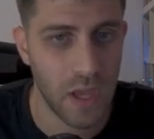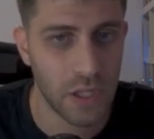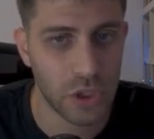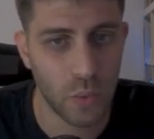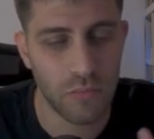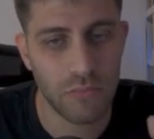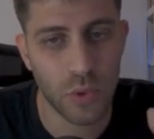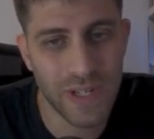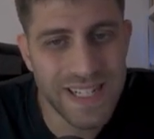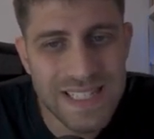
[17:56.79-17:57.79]
So you
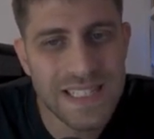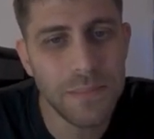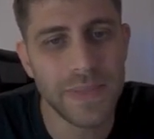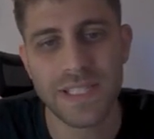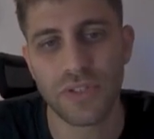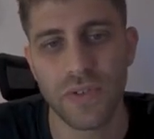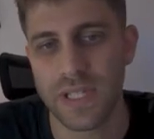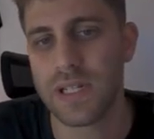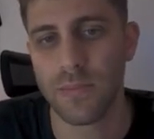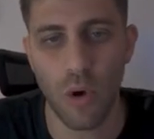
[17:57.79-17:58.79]
can easily miss
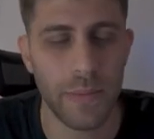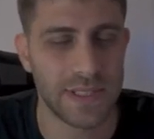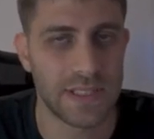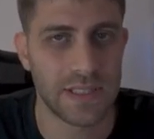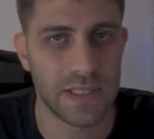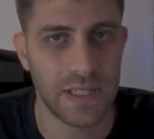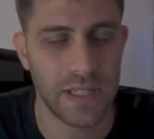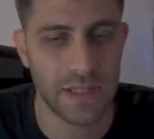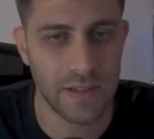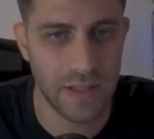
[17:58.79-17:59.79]
critical moments
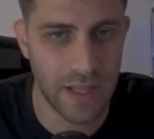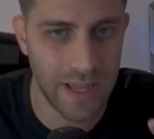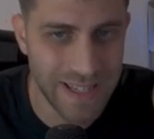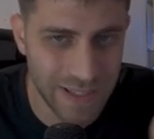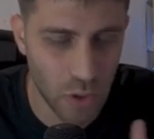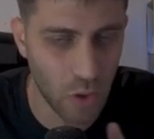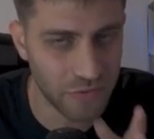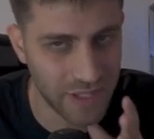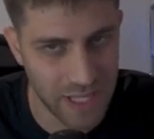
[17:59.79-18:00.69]
in the heat of the